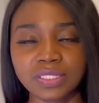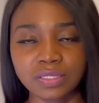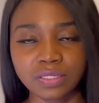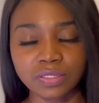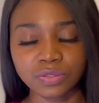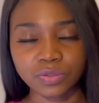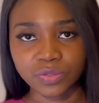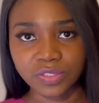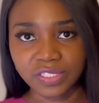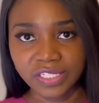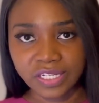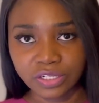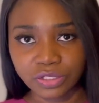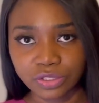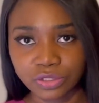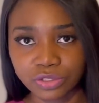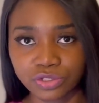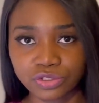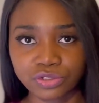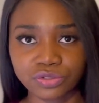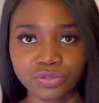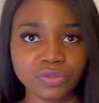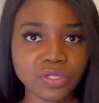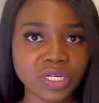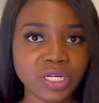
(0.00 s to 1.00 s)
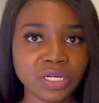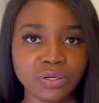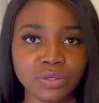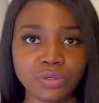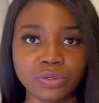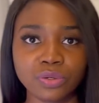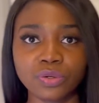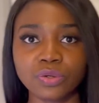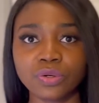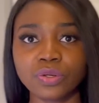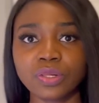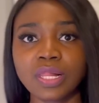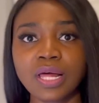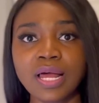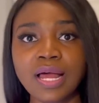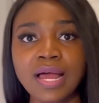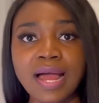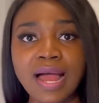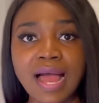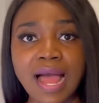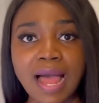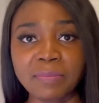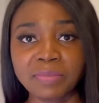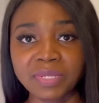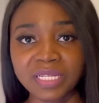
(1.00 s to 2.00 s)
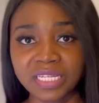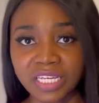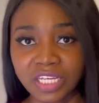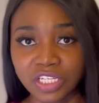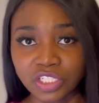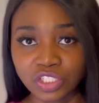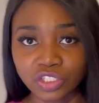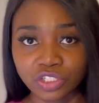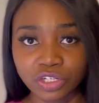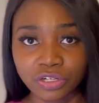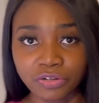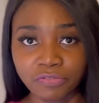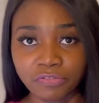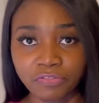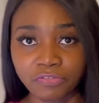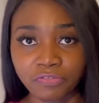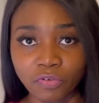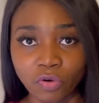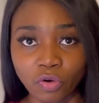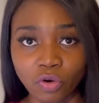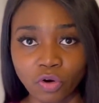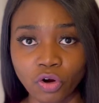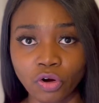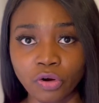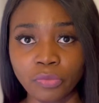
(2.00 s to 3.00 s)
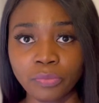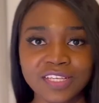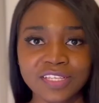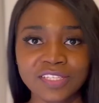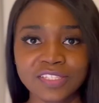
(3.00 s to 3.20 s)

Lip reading: It will take you through a whole application form.